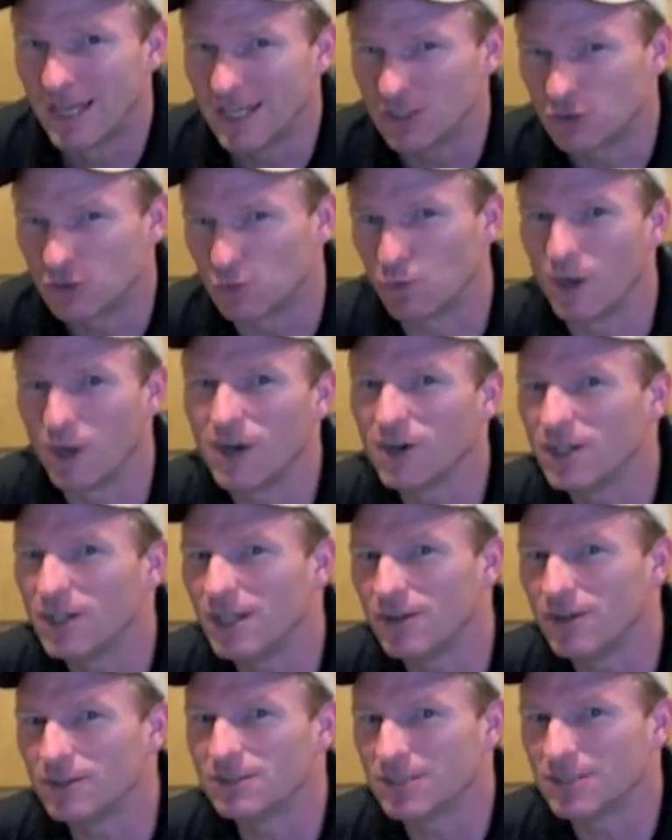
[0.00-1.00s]
it's
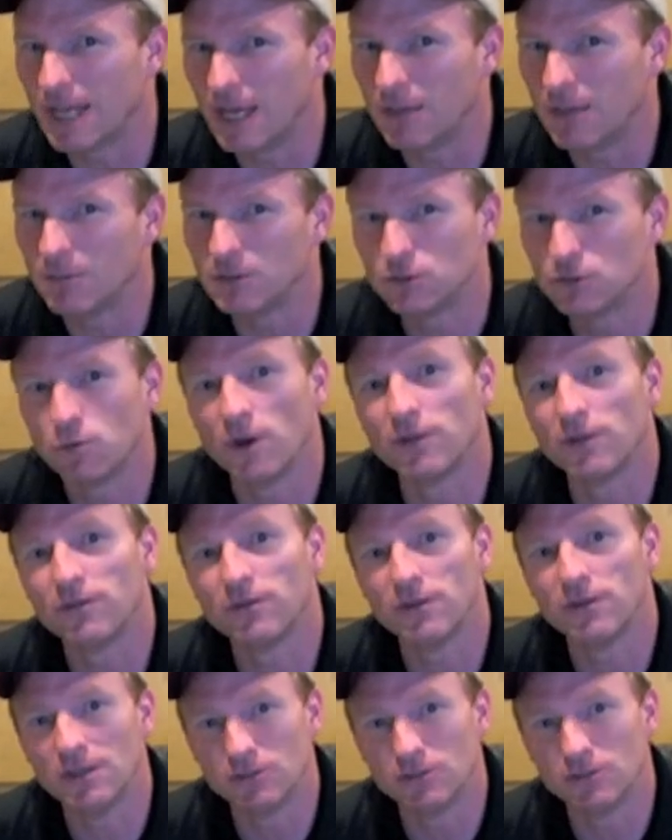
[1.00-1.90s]
rarely the same as what